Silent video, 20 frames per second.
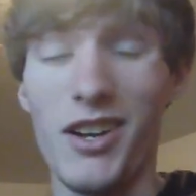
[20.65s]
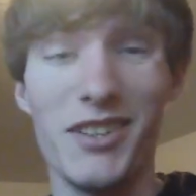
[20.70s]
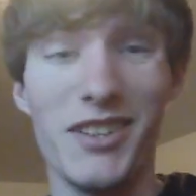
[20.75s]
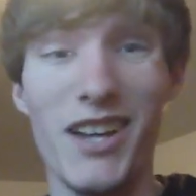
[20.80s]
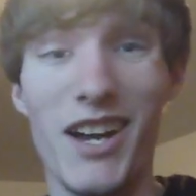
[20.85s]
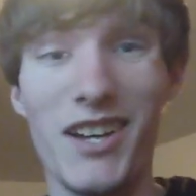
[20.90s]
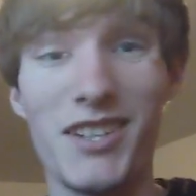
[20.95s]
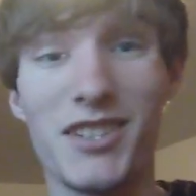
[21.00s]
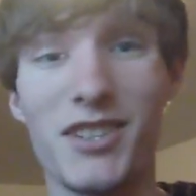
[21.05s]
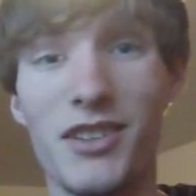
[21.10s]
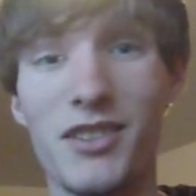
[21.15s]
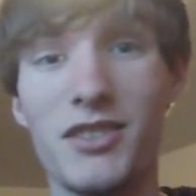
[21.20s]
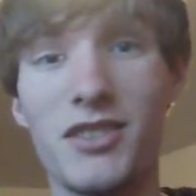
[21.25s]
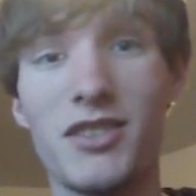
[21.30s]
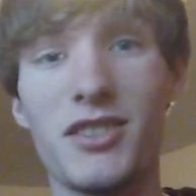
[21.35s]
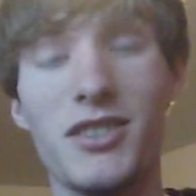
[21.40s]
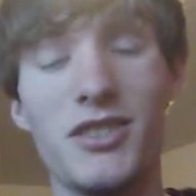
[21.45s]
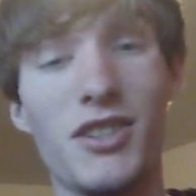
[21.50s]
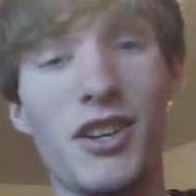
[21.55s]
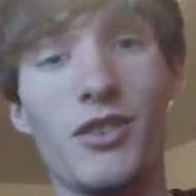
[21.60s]
gas
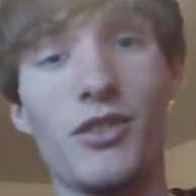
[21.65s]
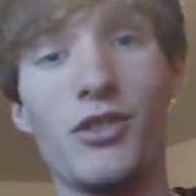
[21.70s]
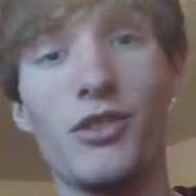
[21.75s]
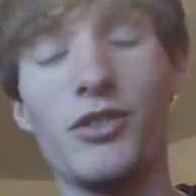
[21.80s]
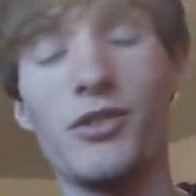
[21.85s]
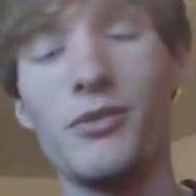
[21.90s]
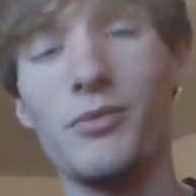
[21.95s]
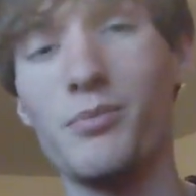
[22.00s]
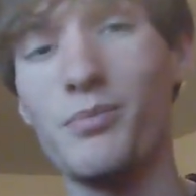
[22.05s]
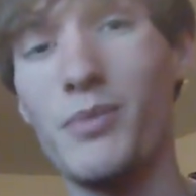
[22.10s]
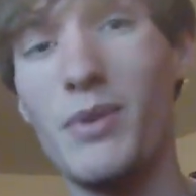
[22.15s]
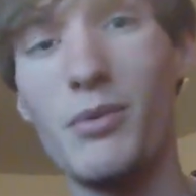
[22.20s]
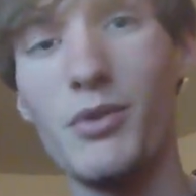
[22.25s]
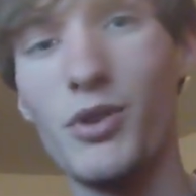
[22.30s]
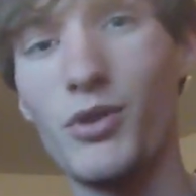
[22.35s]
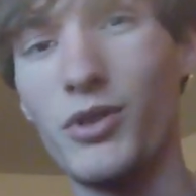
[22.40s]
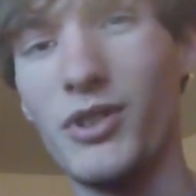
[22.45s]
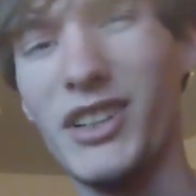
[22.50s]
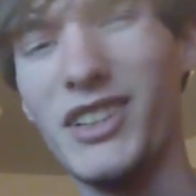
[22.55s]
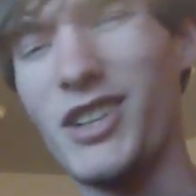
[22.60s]
guns in general. People
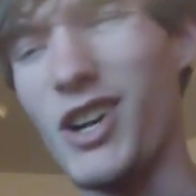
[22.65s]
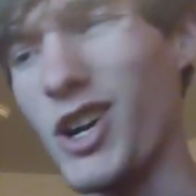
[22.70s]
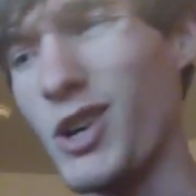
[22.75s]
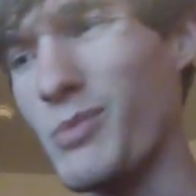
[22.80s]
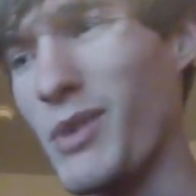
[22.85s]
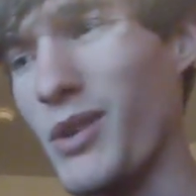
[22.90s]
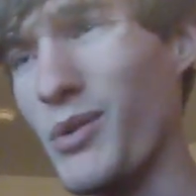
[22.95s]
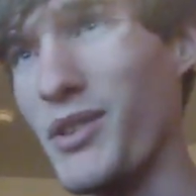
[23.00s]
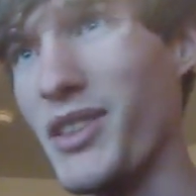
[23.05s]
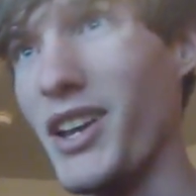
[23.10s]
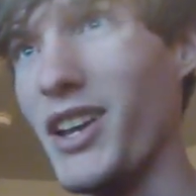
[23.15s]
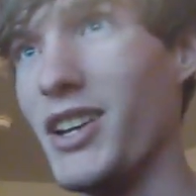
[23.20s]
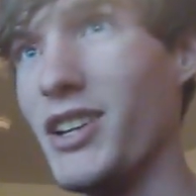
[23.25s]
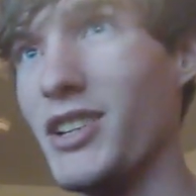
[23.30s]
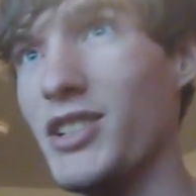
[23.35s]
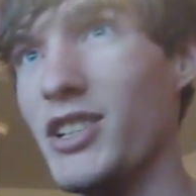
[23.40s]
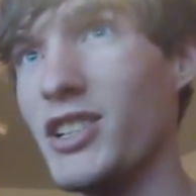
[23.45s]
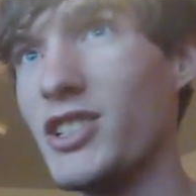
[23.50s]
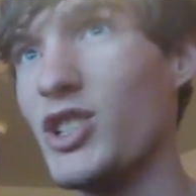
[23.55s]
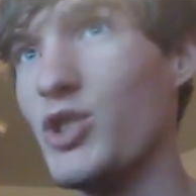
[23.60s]
don't really talk about it with
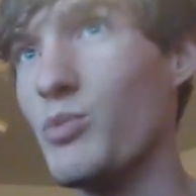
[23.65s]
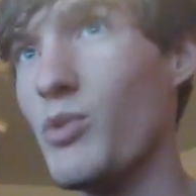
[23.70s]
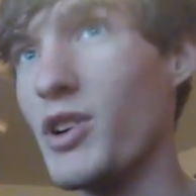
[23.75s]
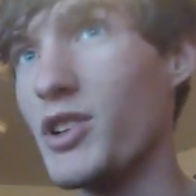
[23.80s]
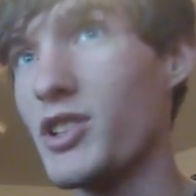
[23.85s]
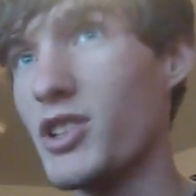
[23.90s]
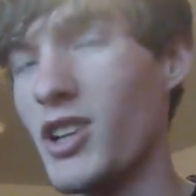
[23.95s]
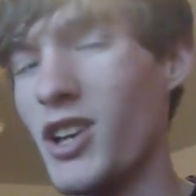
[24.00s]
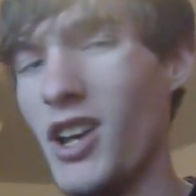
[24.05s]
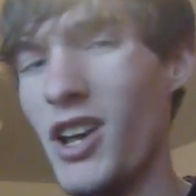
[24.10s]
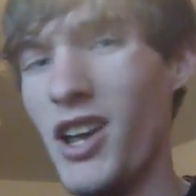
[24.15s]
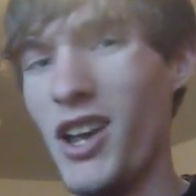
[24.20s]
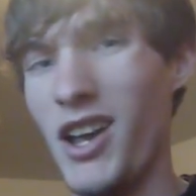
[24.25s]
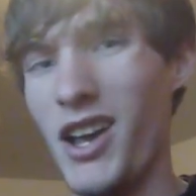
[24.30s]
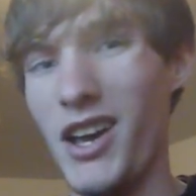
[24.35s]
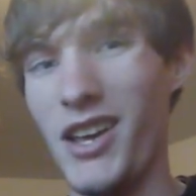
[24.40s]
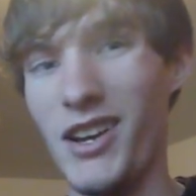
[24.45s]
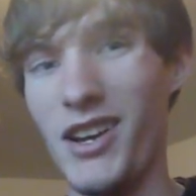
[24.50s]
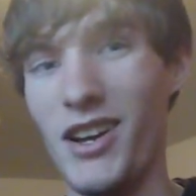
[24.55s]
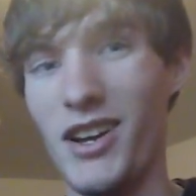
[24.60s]
AEGs too much.
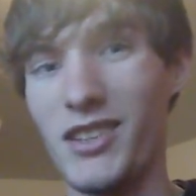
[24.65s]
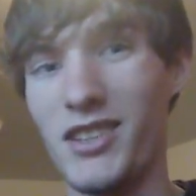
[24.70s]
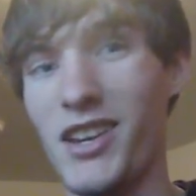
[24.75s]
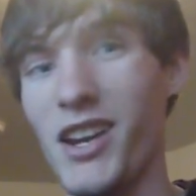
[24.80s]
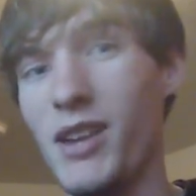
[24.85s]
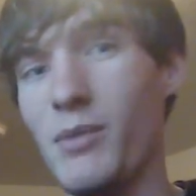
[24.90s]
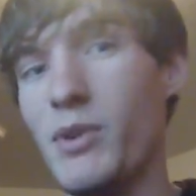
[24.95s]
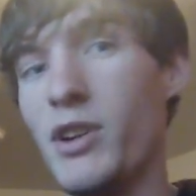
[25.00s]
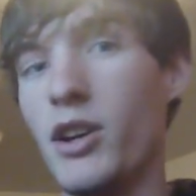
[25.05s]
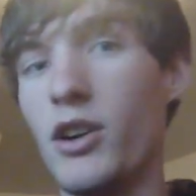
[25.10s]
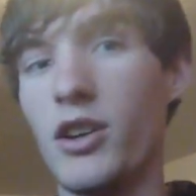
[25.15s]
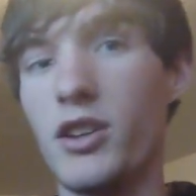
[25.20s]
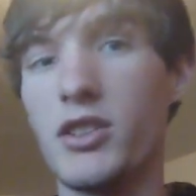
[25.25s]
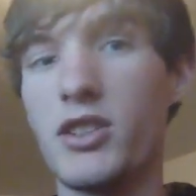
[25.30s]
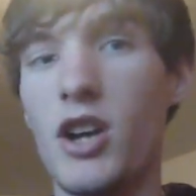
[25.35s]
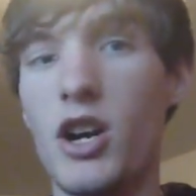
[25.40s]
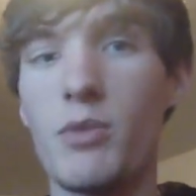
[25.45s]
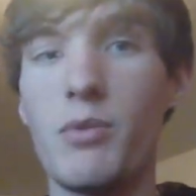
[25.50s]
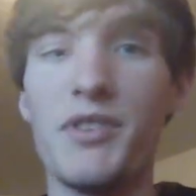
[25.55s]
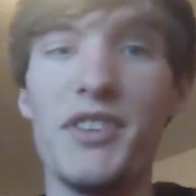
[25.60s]
And today I'm here to
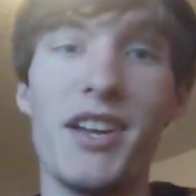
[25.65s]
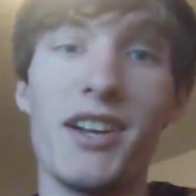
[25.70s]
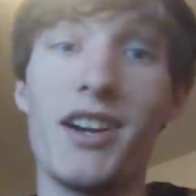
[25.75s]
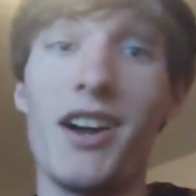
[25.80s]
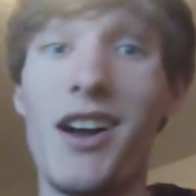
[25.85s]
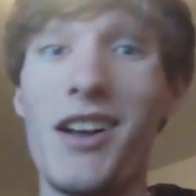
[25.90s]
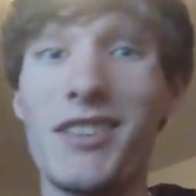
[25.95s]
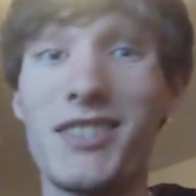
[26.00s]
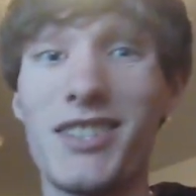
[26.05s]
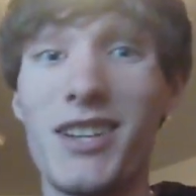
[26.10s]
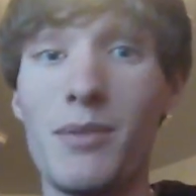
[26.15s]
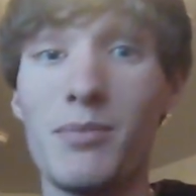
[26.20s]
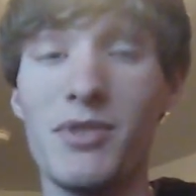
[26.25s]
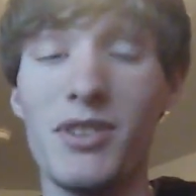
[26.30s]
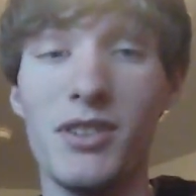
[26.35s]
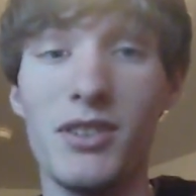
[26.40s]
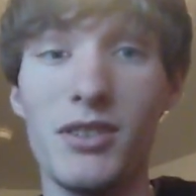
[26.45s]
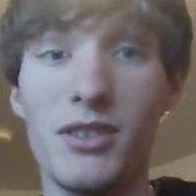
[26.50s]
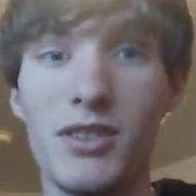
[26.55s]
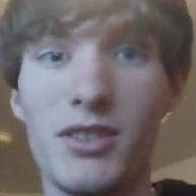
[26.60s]
talk about that concept
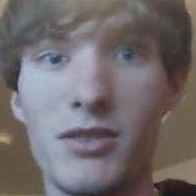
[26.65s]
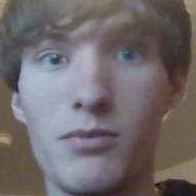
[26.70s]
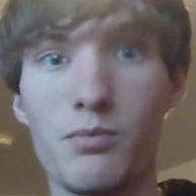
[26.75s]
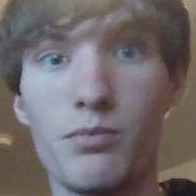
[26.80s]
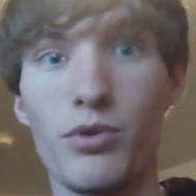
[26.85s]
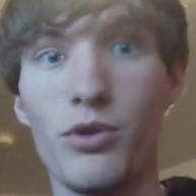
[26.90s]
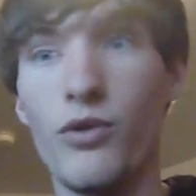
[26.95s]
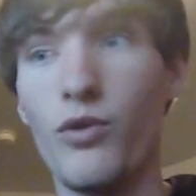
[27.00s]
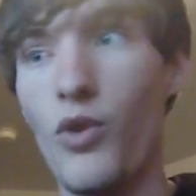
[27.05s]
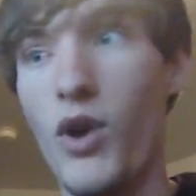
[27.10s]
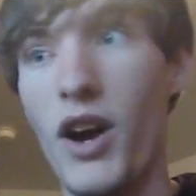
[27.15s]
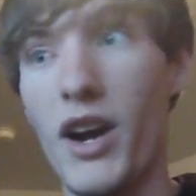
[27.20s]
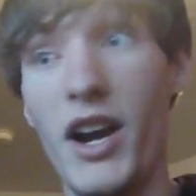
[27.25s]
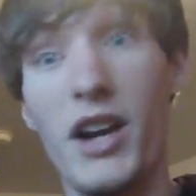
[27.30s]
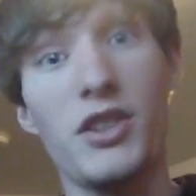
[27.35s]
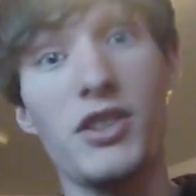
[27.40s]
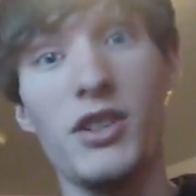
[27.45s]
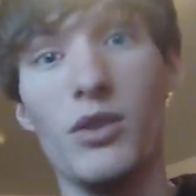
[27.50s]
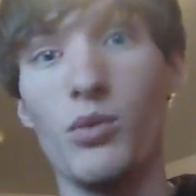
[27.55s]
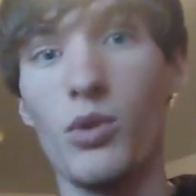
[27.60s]
and prove why
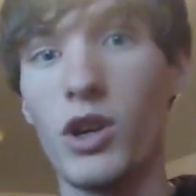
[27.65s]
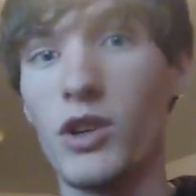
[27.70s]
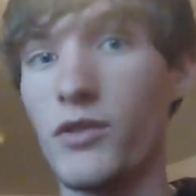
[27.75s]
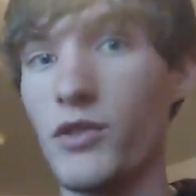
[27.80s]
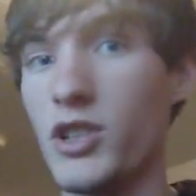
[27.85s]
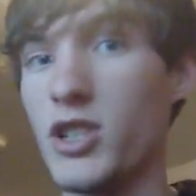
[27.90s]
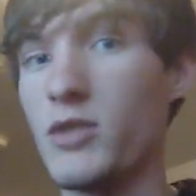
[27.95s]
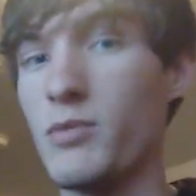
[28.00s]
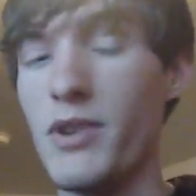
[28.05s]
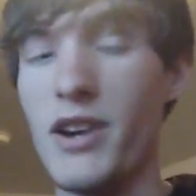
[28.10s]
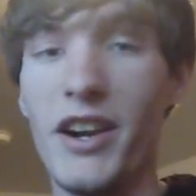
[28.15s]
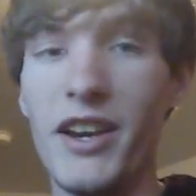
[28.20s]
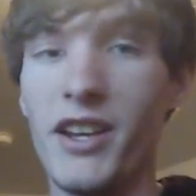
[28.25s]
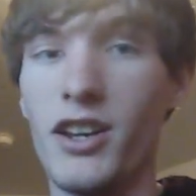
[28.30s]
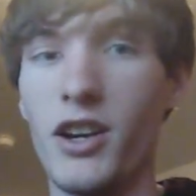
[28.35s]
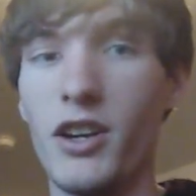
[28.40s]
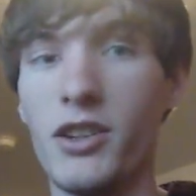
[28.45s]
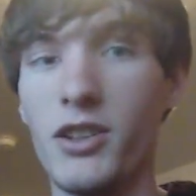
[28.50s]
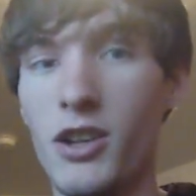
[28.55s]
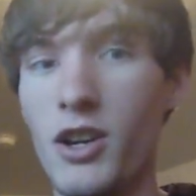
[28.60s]
actually it works for just about any
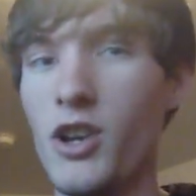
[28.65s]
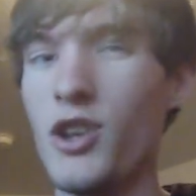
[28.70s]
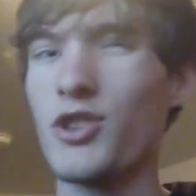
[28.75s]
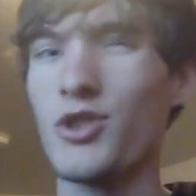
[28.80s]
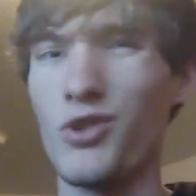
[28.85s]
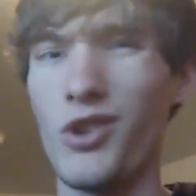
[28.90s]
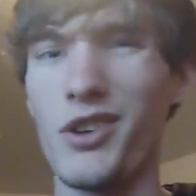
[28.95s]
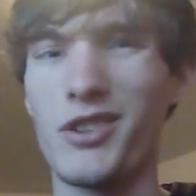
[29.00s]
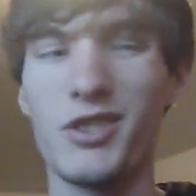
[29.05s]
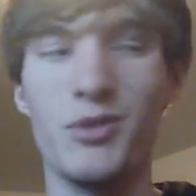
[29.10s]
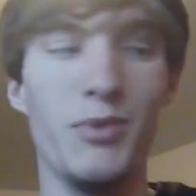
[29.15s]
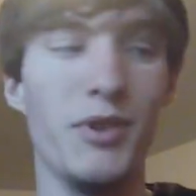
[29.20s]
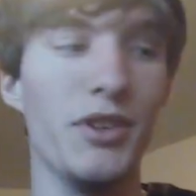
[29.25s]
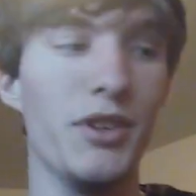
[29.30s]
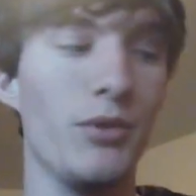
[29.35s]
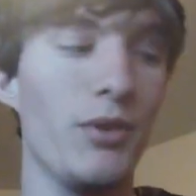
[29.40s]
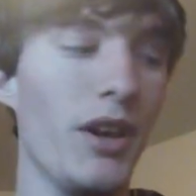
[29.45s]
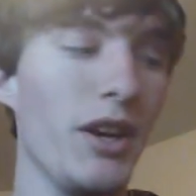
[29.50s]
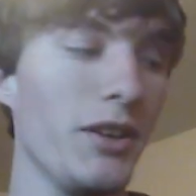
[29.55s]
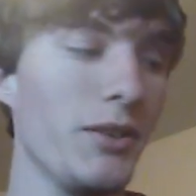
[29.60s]
gun as long as you build
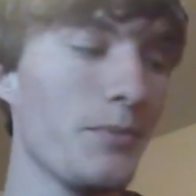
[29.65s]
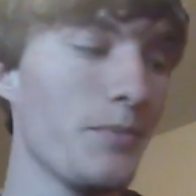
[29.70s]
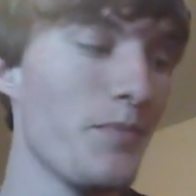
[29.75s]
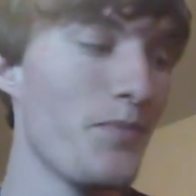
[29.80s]
it right.